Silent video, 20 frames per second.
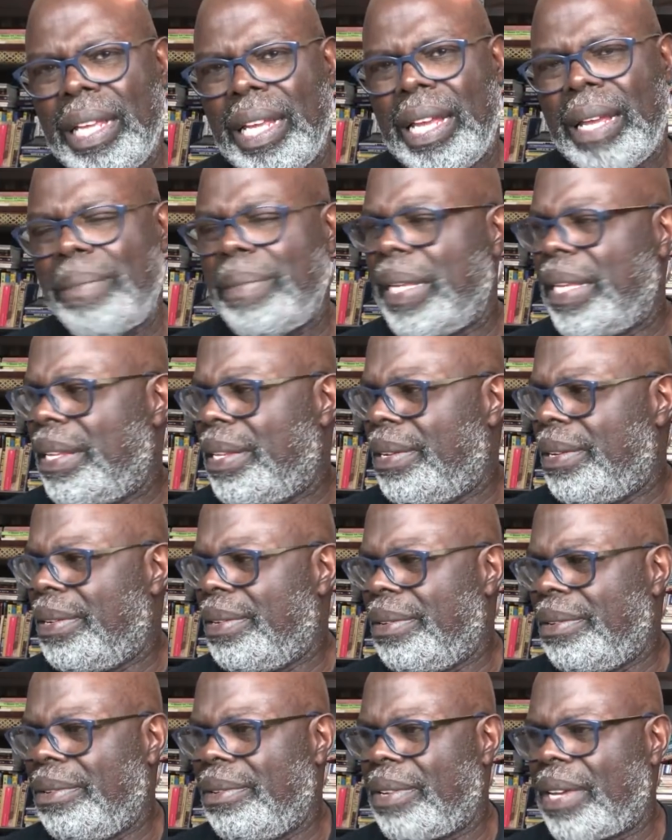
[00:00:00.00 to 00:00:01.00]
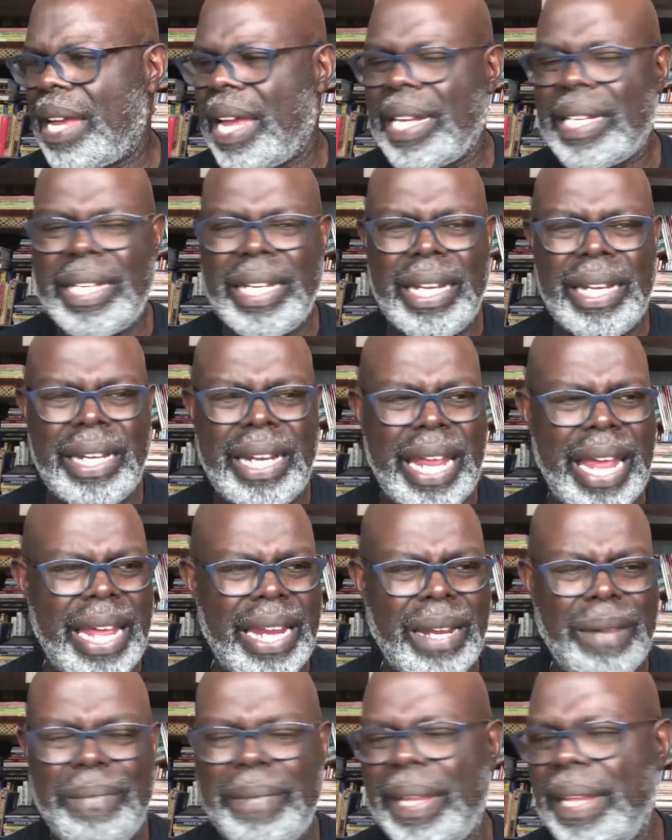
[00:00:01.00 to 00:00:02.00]
I mean, you got the
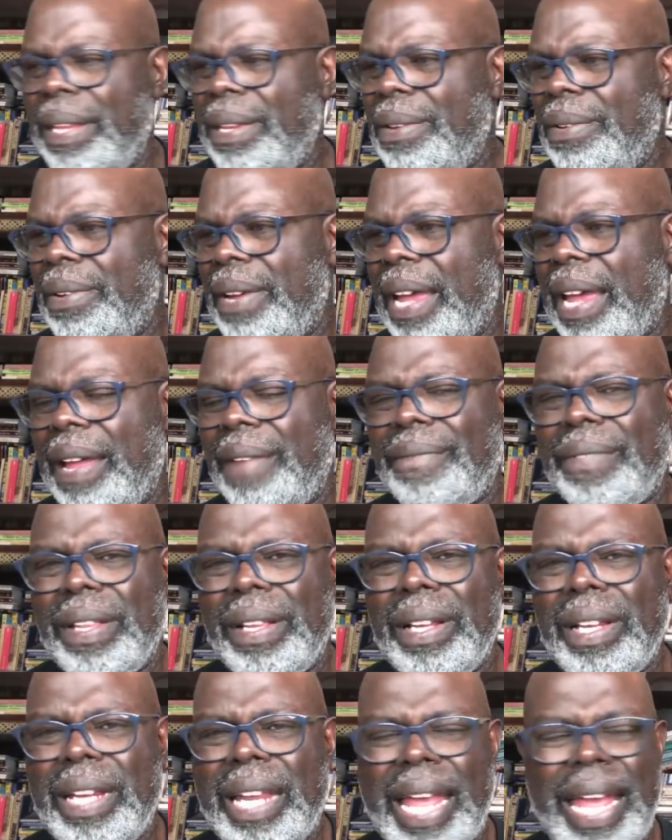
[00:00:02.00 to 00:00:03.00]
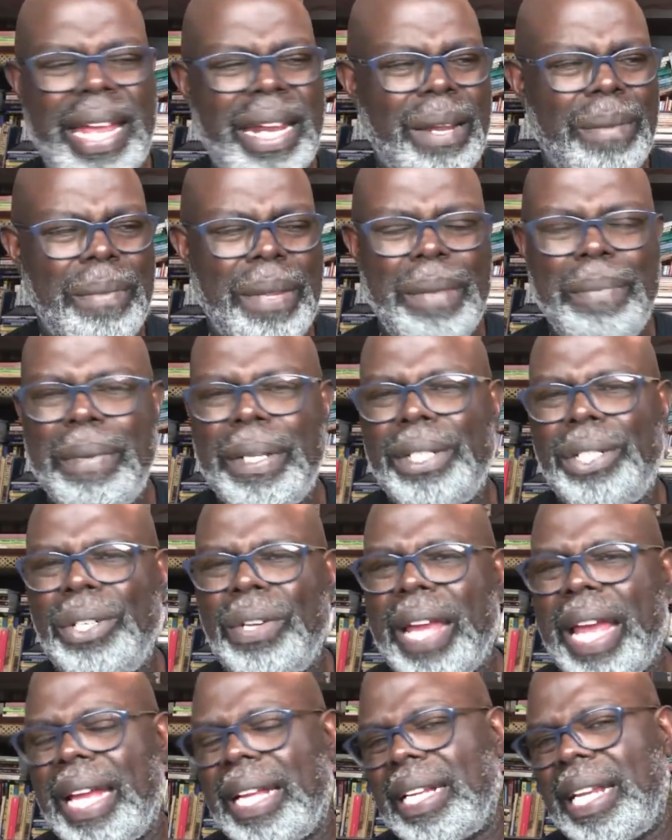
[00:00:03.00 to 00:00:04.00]
anatomy. You have the anatomy,
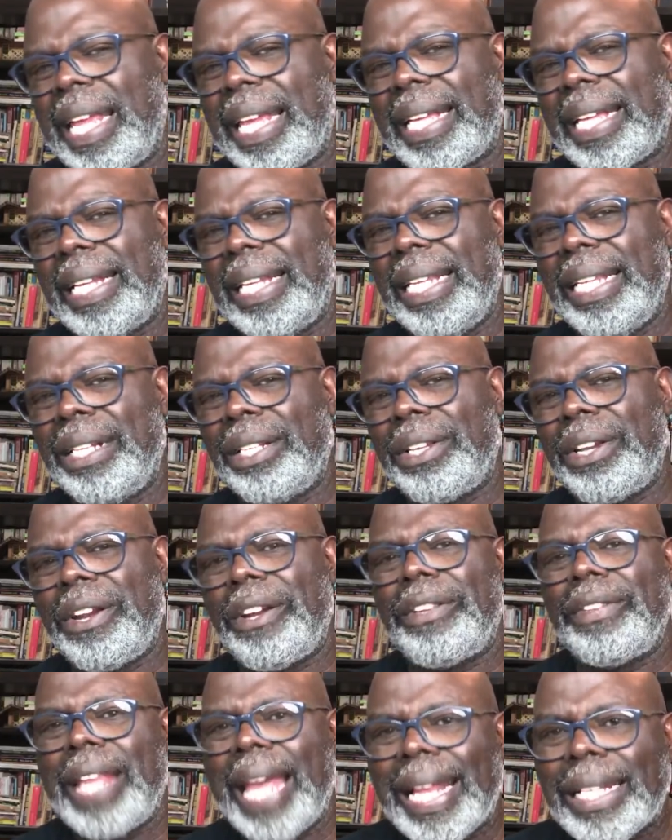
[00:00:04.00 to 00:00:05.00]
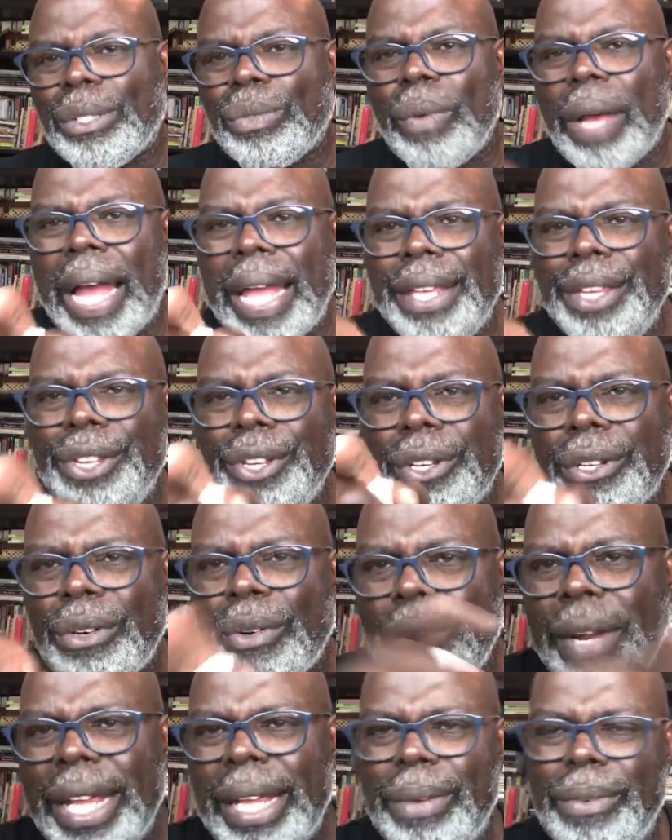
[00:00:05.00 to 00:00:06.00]
but you act like a little girl. That's why you
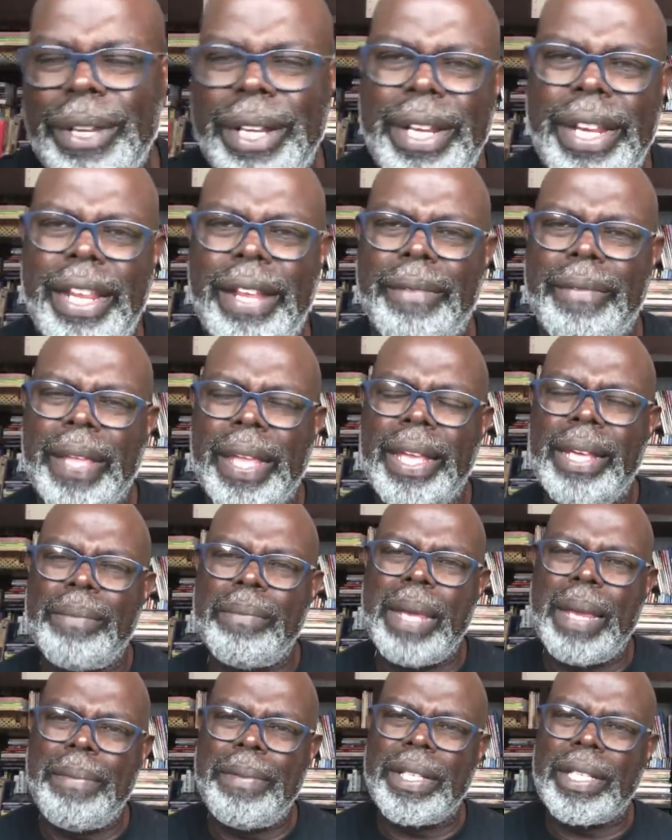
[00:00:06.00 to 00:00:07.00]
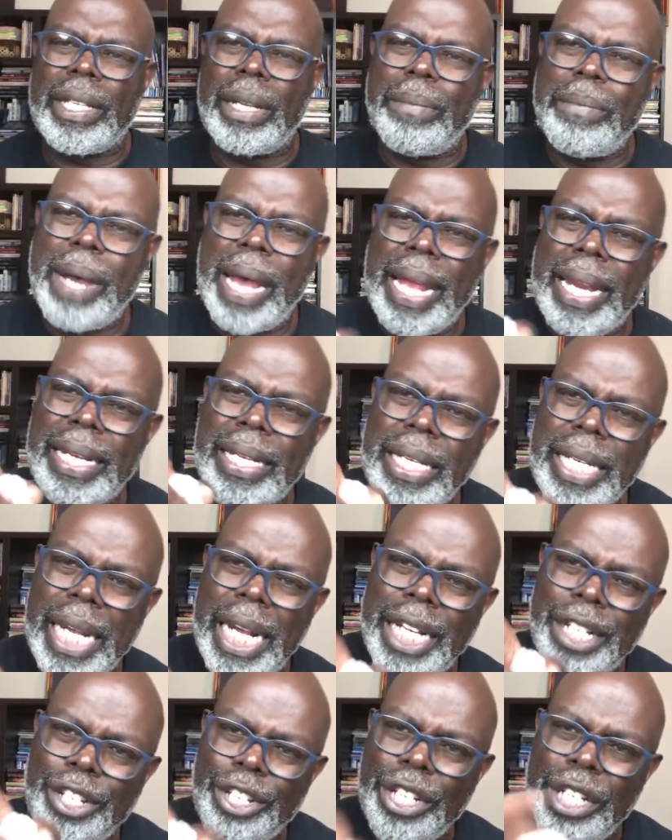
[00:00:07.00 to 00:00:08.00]
agree with him. Maybe somebody
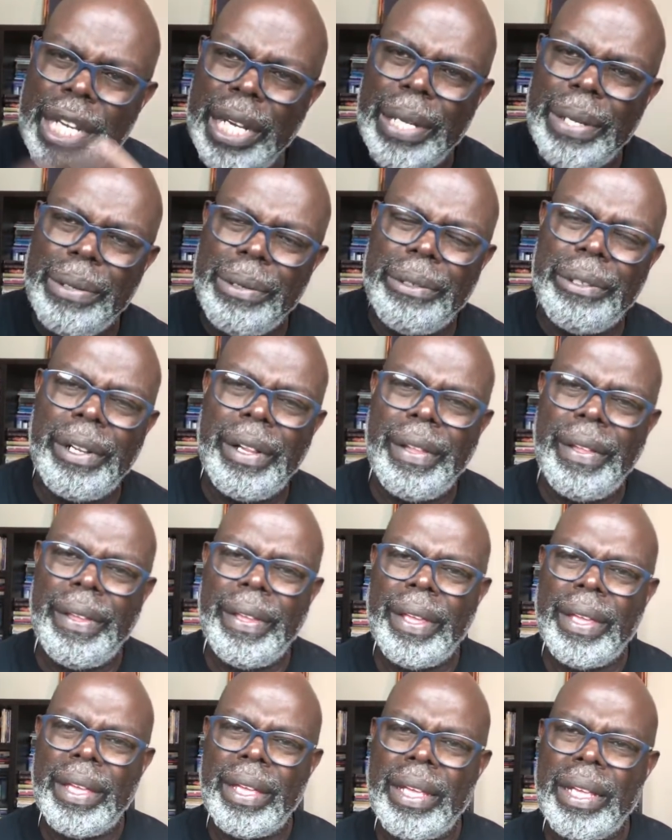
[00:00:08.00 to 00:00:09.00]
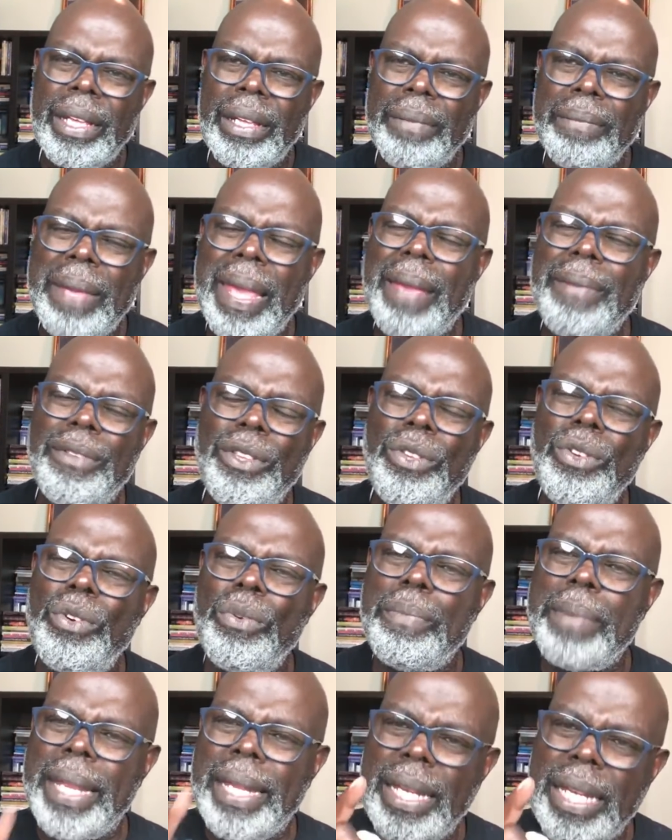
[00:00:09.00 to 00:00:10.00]
touched you. Maybe
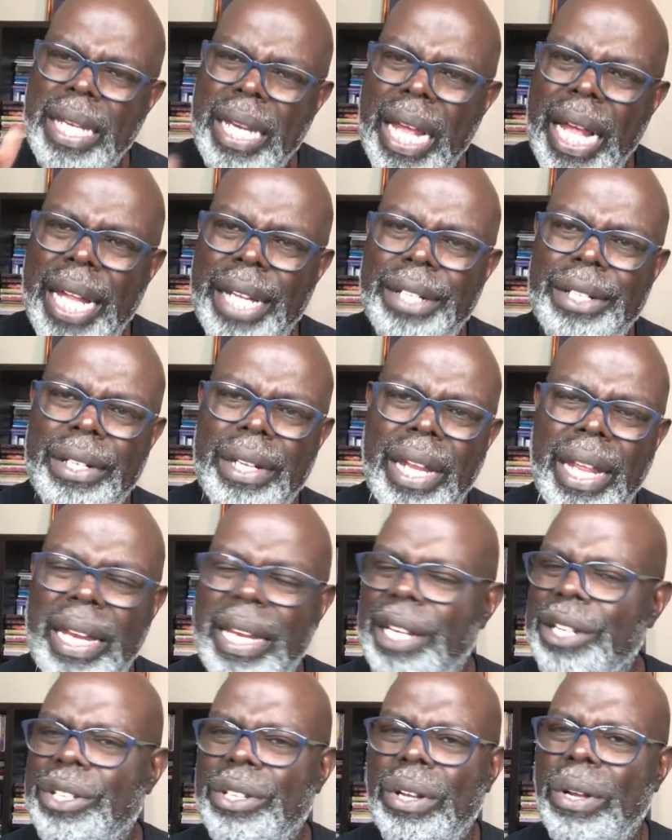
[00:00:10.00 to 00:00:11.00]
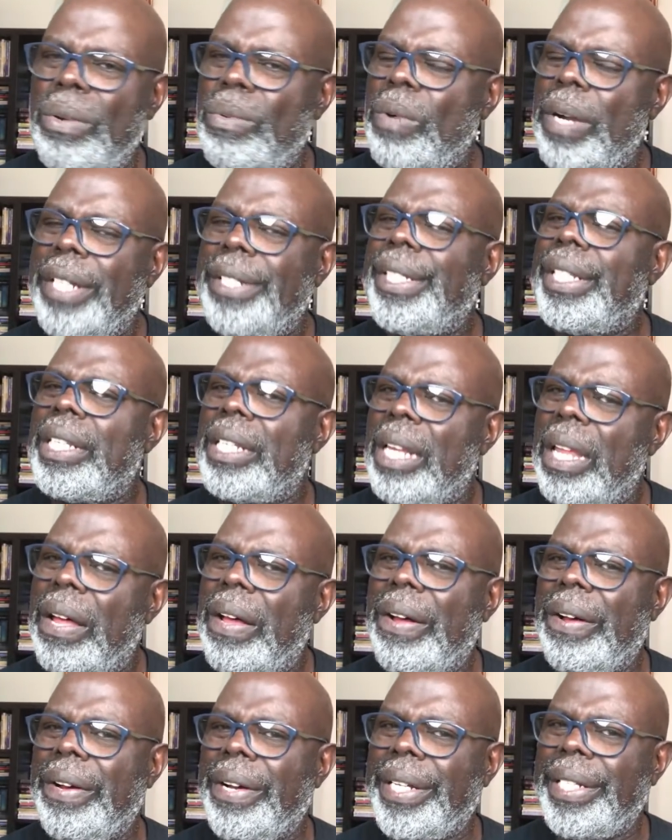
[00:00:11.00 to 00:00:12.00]
you've been touched, and it sure wasn't the
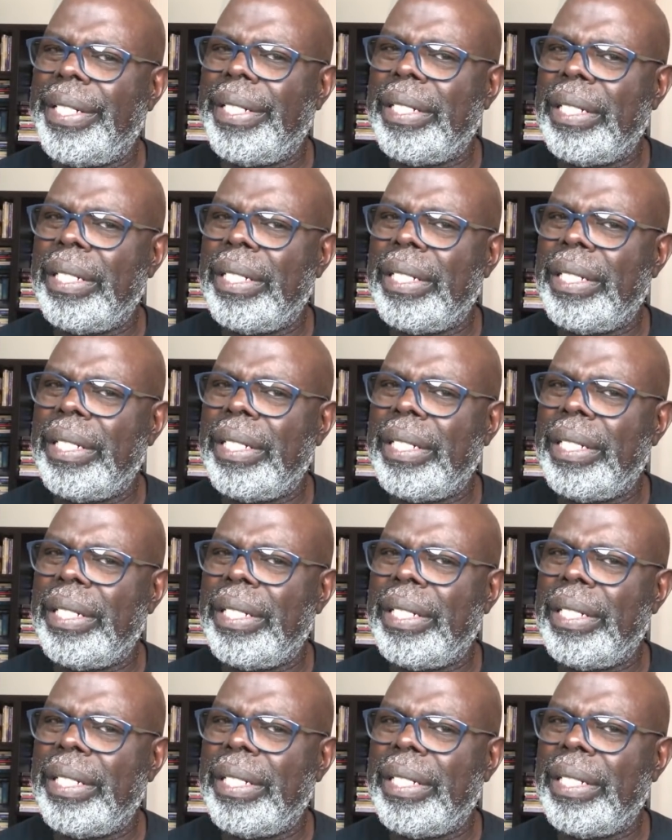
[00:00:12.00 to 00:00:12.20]
Lord.